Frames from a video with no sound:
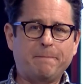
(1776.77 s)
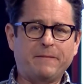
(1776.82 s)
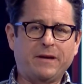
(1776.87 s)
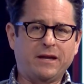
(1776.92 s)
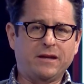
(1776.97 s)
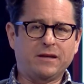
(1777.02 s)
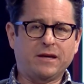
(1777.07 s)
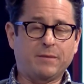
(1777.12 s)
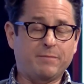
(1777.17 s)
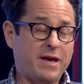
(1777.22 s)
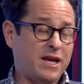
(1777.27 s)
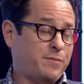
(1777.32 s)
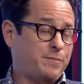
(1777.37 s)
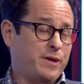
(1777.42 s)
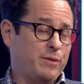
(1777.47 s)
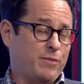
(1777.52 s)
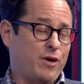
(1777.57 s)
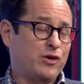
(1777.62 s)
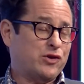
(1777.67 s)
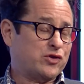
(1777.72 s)
it, it makes
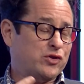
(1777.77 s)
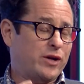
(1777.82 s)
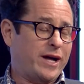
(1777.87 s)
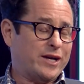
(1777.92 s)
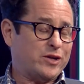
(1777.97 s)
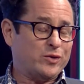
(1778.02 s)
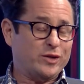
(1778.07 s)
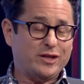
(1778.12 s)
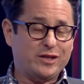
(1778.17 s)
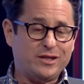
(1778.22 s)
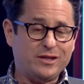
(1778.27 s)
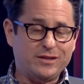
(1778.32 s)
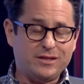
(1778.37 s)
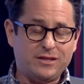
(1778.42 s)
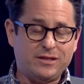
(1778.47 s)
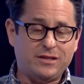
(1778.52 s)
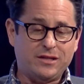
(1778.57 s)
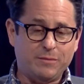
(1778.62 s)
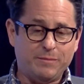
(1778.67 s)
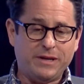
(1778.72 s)
me emotional actually to
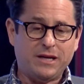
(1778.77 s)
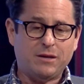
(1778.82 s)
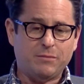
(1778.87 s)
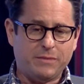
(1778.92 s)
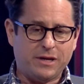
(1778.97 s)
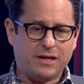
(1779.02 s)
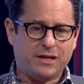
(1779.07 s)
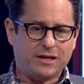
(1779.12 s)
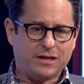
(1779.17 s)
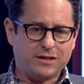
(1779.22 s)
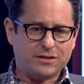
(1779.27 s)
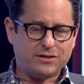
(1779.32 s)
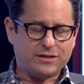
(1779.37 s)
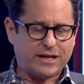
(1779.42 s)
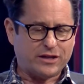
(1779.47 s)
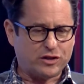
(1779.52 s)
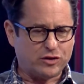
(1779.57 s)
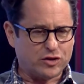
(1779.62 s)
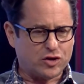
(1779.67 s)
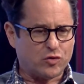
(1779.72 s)
to be in meetings
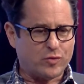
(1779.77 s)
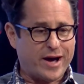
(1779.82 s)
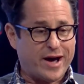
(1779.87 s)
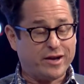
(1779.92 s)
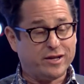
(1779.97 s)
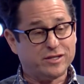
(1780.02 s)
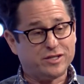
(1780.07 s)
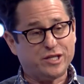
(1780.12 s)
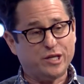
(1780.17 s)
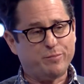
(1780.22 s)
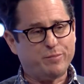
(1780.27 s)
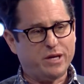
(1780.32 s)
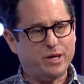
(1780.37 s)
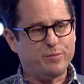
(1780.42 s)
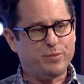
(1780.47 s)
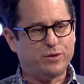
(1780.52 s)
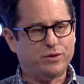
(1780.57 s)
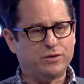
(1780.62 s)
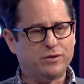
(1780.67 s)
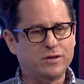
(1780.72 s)
and to look around and see
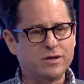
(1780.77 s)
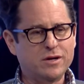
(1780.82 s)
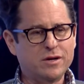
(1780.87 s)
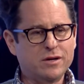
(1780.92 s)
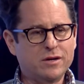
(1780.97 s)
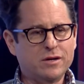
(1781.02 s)
people